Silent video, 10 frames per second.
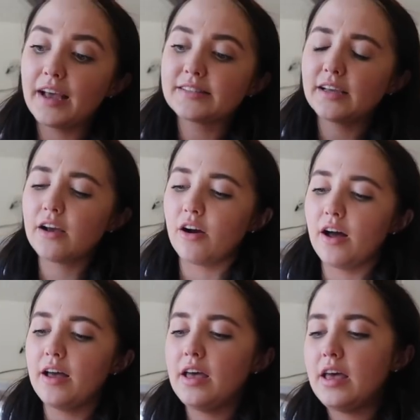The next thing I
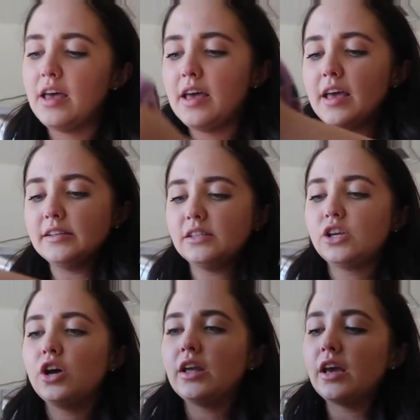got is
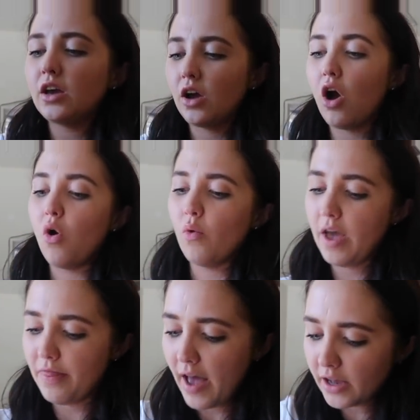this hoodie. Oh,
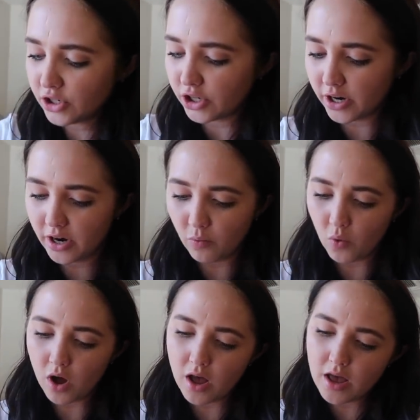and that shirt
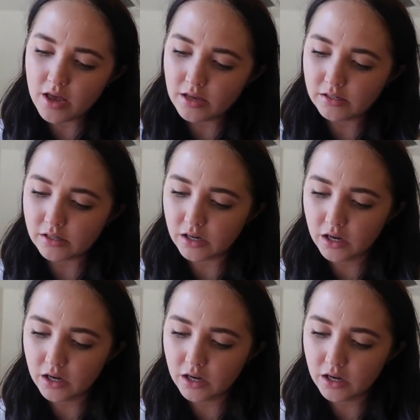was